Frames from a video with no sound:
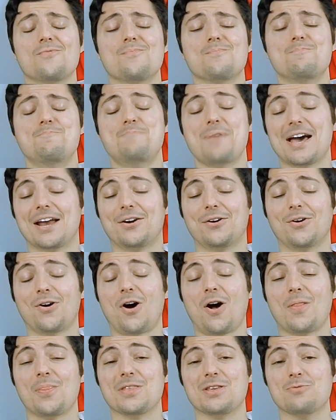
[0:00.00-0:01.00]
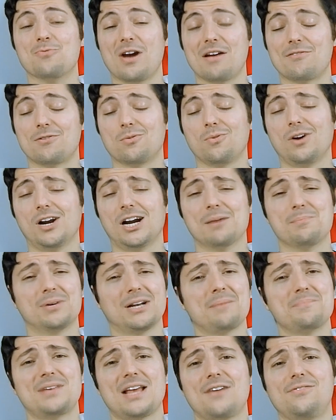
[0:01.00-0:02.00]
better on the waiver wire, but
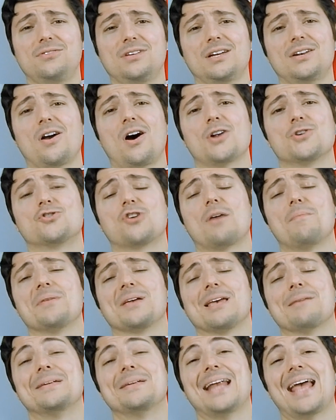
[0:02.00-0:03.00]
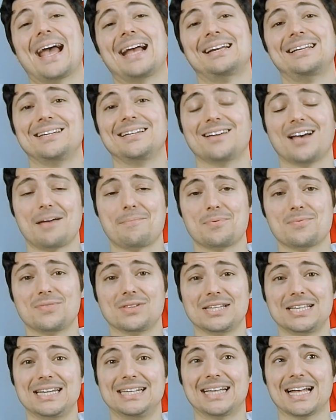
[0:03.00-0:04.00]
I'm definitely not dropping him in any type of
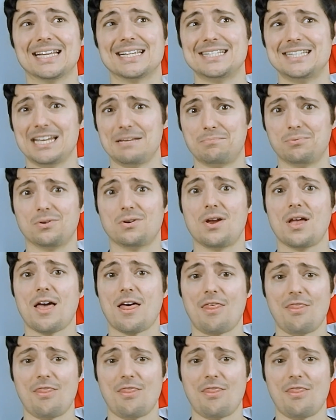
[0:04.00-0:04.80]
league that's deeper